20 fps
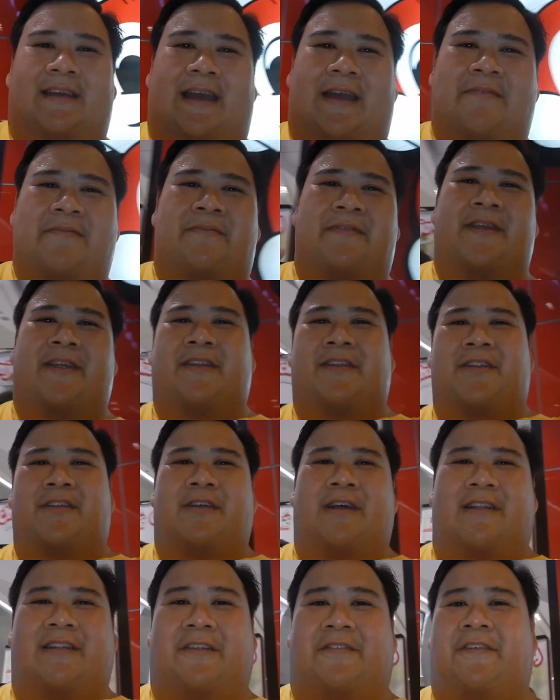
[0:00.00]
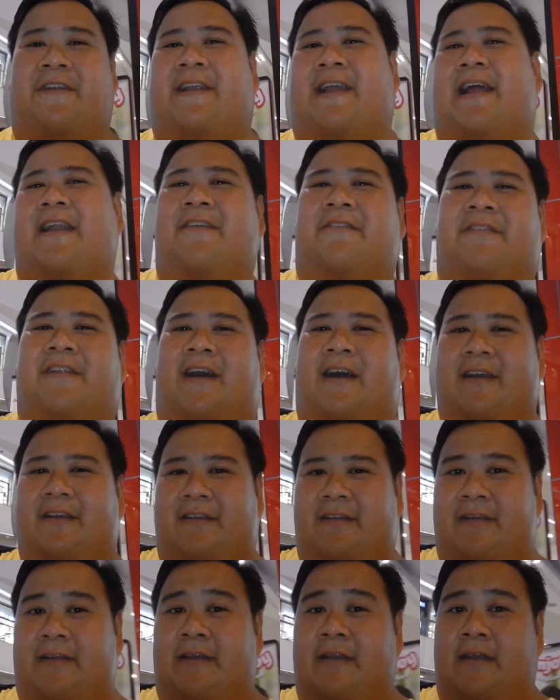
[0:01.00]
I'm here to do a different kind of vlog.
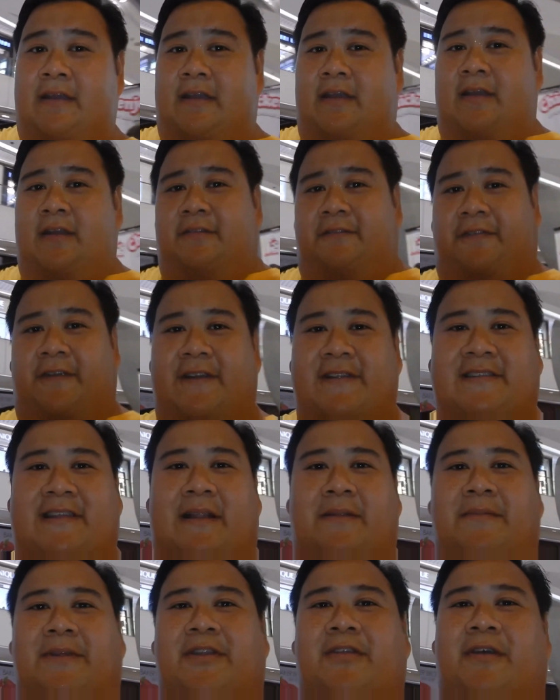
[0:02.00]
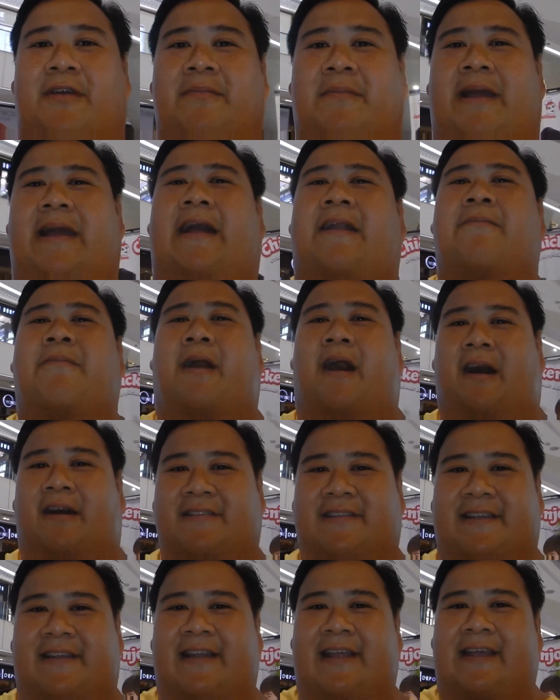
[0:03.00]
First, I'll be doing my
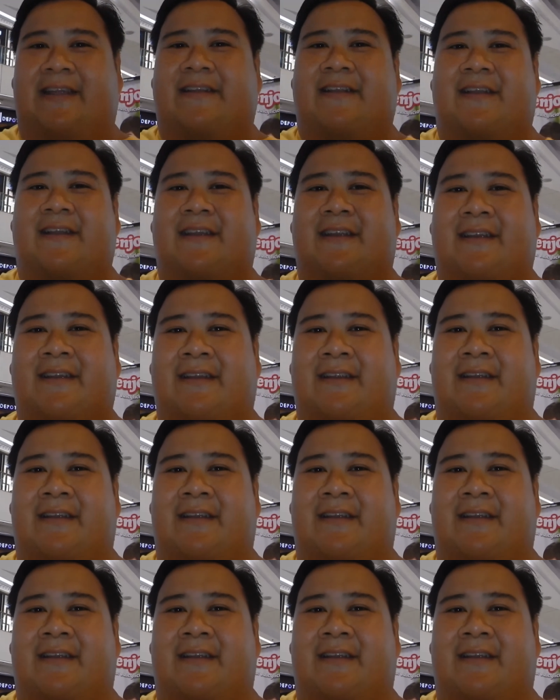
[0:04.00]
unboxing later